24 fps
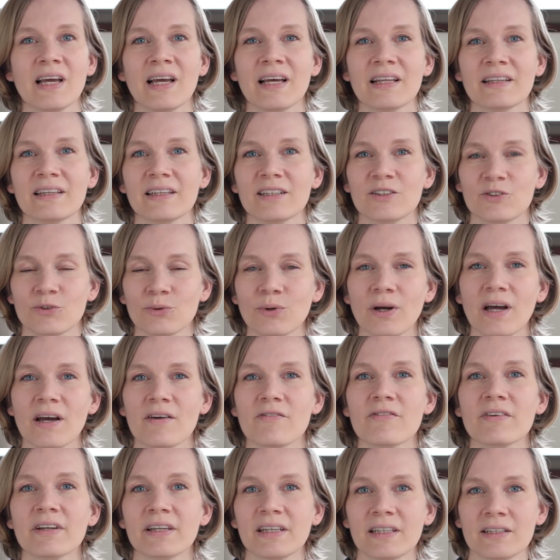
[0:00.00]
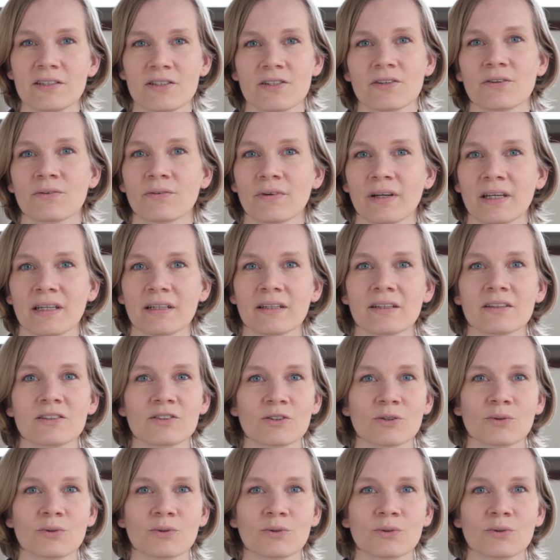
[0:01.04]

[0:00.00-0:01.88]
they do have an integrated